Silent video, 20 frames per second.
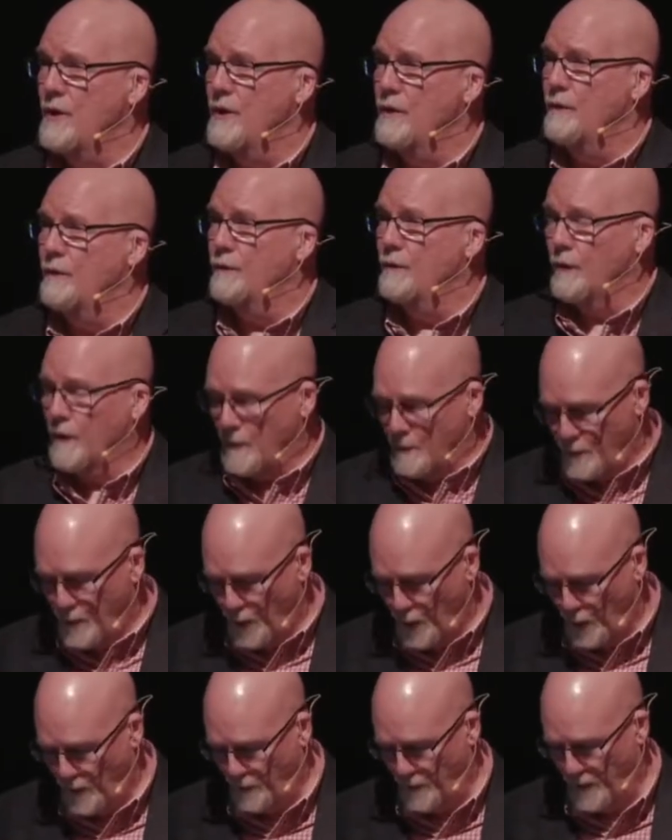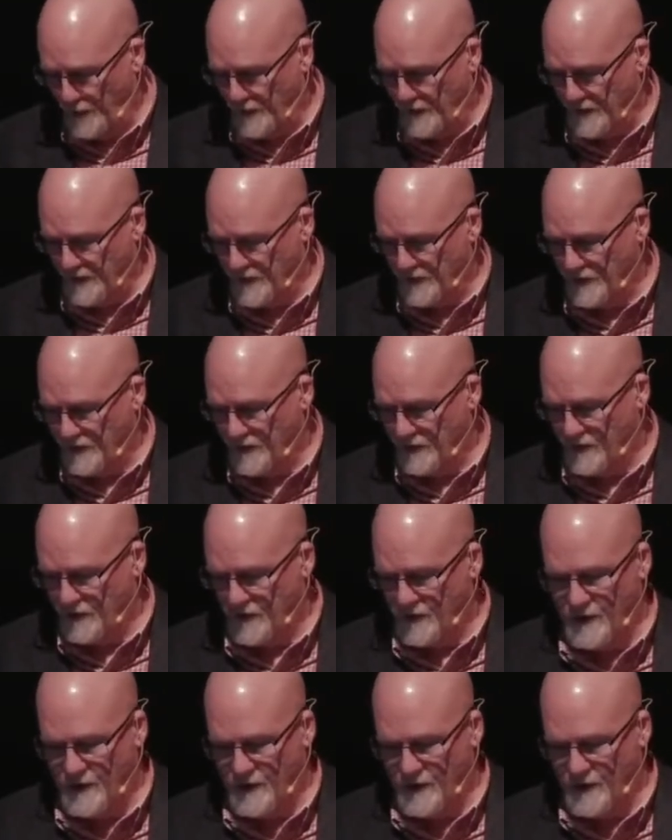for a purpose,